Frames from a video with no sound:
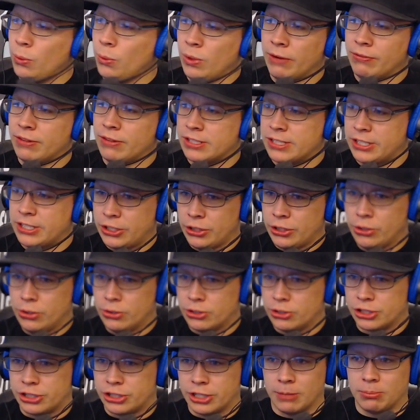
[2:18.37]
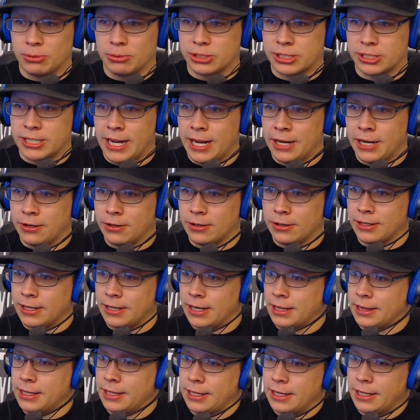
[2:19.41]
we have this huge double standard,
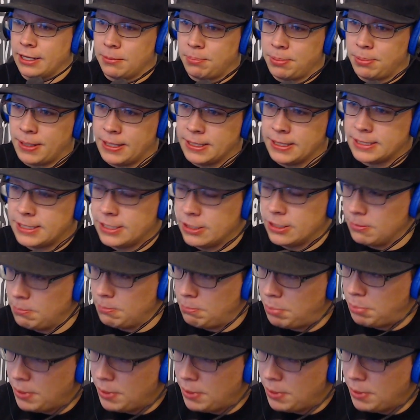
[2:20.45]
and I think it applies here.